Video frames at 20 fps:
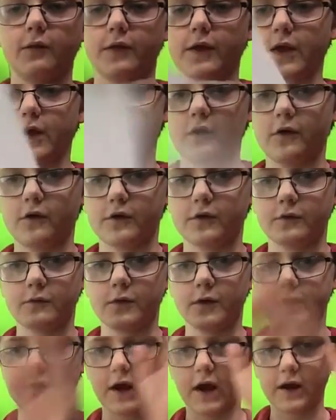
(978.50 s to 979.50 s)
where the ears
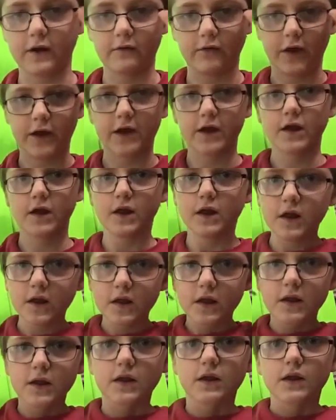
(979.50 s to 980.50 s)
would kind of
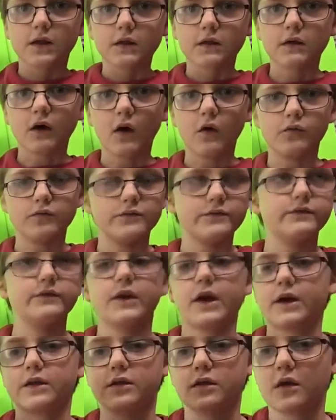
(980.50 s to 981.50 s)
go
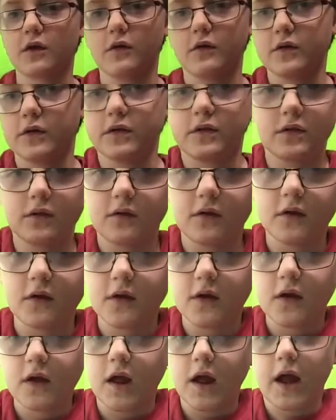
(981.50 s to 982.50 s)
next to it.
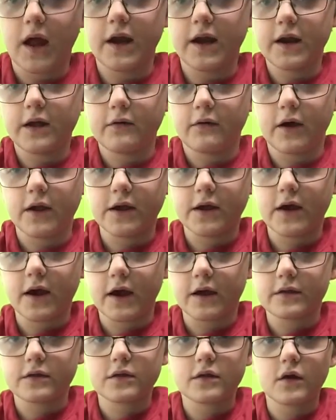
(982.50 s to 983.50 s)
And anyway,
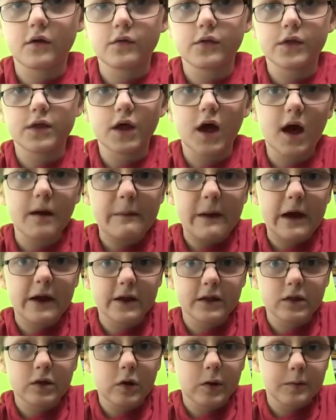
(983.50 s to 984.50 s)
yeah, so the top hat
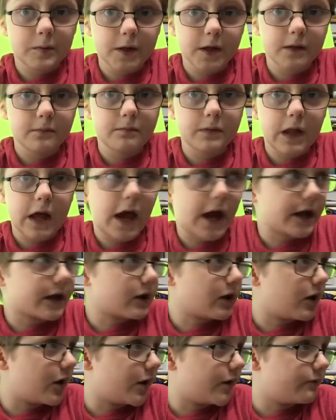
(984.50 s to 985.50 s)
is normally
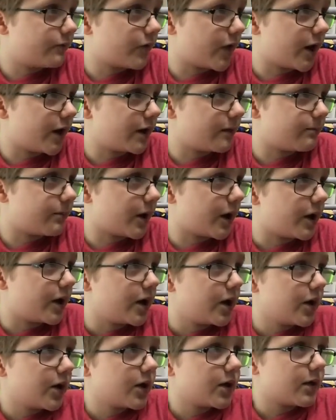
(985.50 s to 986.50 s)
black on Freddy, but
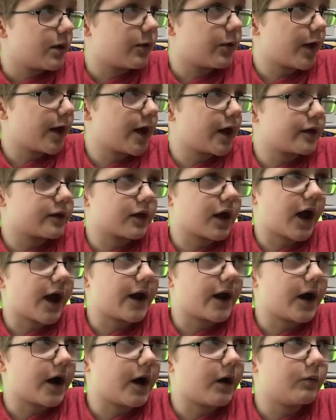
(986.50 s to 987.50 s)
the thing is
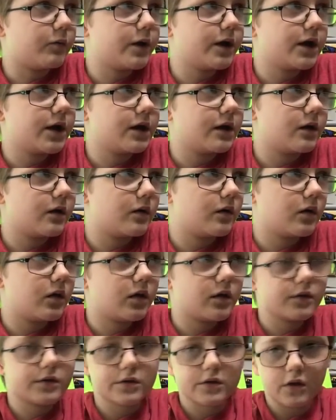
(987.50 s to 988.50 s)
that
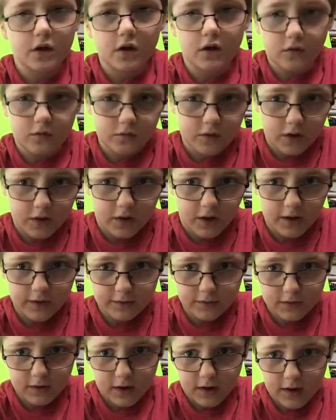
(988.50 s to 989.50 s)
so a lot of
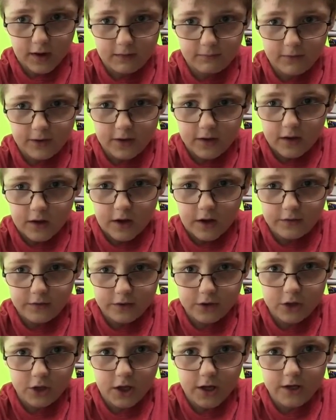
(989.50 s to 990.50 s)
the time how
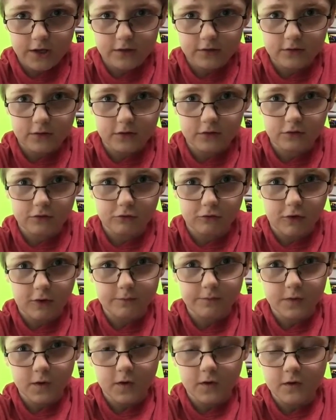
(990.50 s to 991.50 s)
the shine is
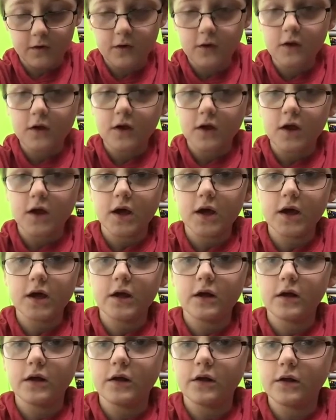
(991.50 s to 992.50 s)
described
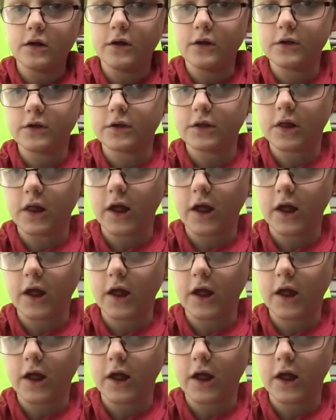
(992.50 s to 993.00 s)
is